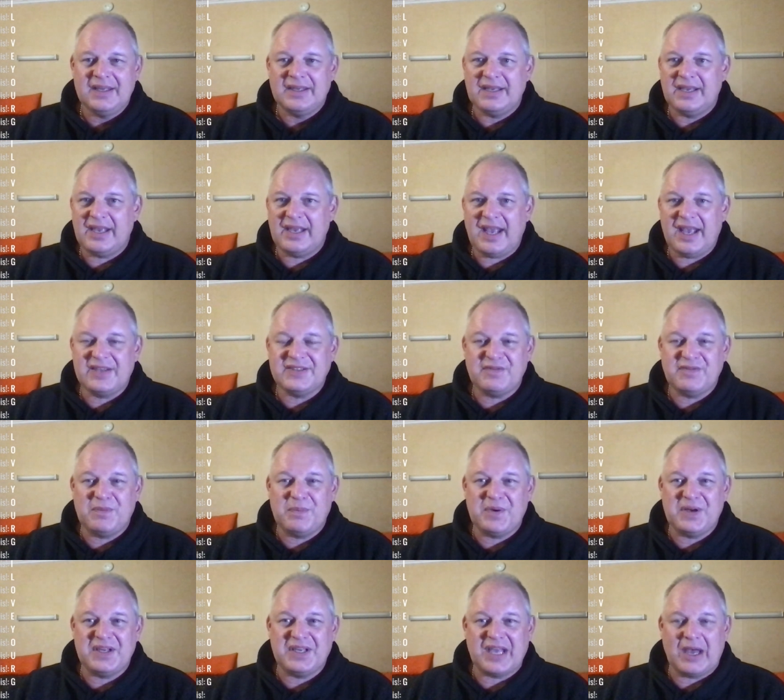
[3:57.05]
Yeah, how's
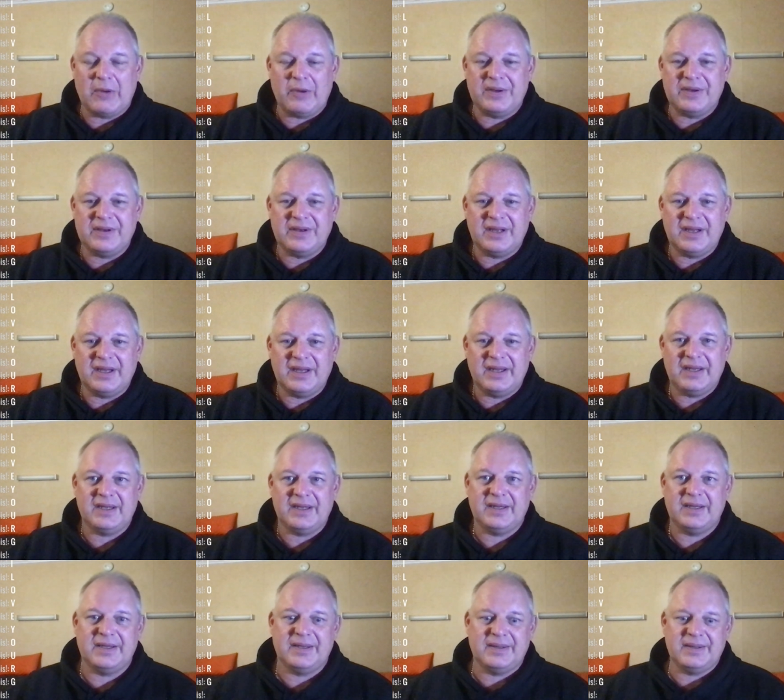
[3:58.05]
everybody going?
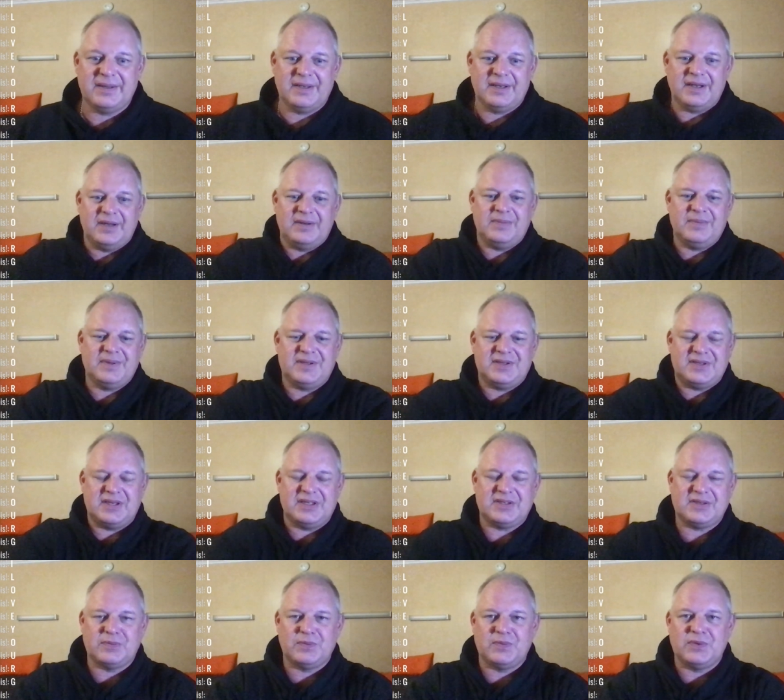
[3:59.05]

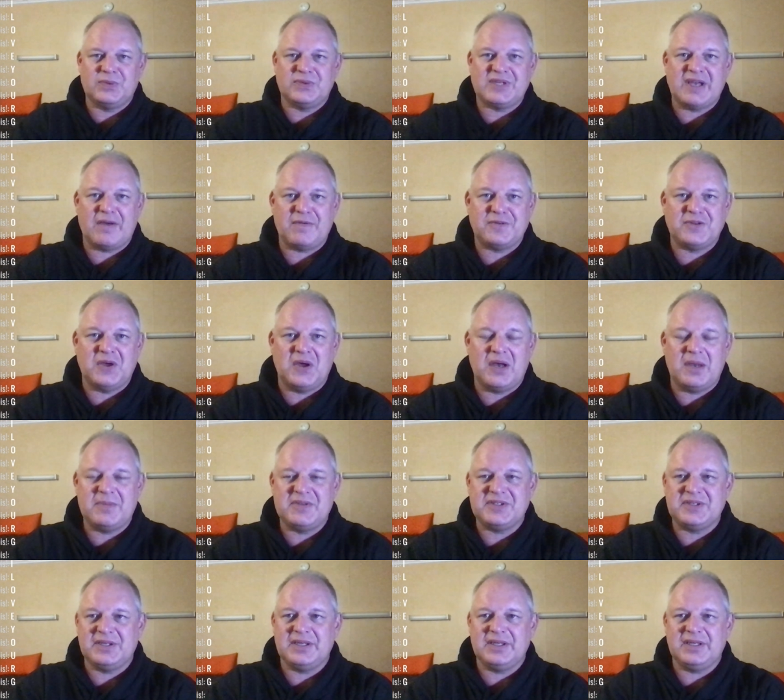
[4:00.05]
It's a real tough time,
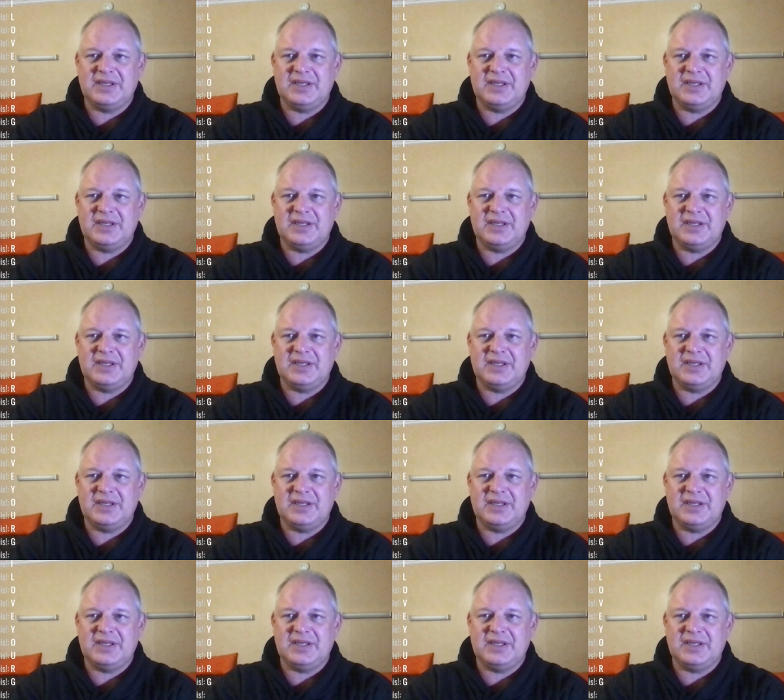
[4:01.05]
isn't it?